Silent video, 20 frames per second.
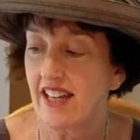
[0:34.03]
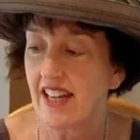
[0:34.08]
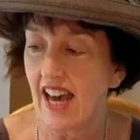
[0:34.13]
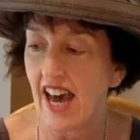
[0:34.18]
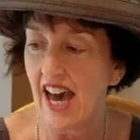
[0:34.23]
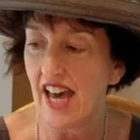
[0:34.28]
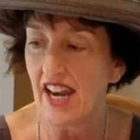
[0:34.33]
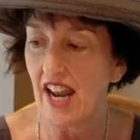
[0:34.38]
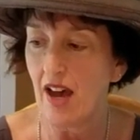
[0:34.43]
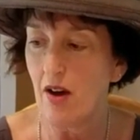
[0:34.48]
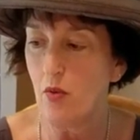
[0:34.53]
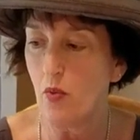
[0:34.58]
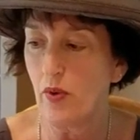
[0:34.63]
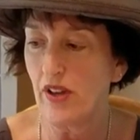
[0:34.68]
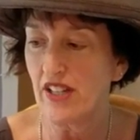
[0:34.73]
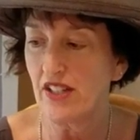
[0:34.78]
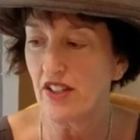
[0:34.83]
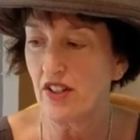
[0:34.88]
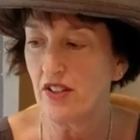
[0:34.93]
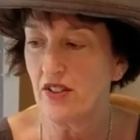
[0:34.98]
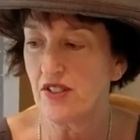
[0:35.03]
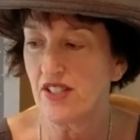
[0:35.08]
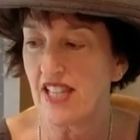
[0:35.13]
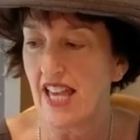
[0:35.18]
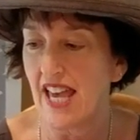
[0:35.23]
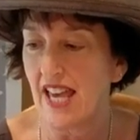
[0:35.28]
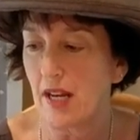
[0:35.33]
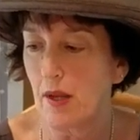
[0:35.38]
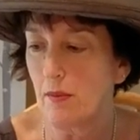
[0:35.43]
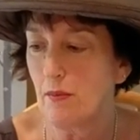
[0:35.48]
cutout windows
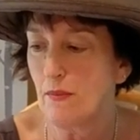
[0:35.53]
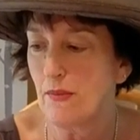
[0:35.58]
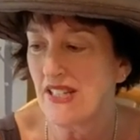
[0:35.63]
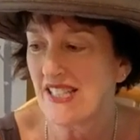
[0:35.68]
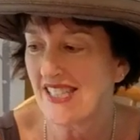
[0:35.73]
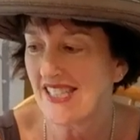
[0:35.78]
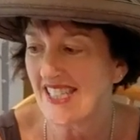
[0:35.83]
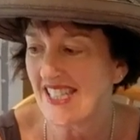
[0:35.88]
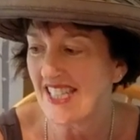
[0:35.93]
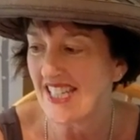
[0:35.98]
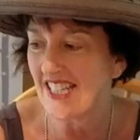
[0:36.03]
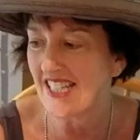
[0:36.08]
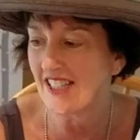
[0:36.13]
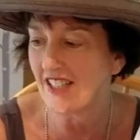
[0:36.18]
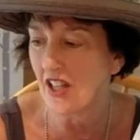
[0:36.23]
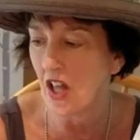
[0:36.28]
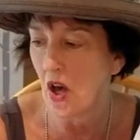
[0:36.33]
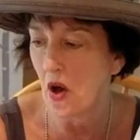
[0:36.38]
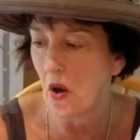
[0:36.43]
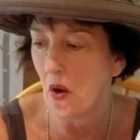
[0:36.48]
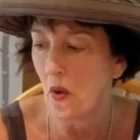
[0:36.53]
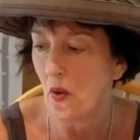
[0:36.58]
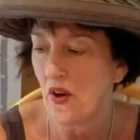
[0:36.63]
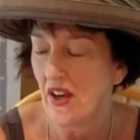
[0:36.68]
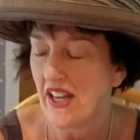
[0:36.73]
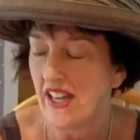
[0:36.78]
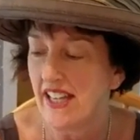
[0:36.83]
and a misty glow.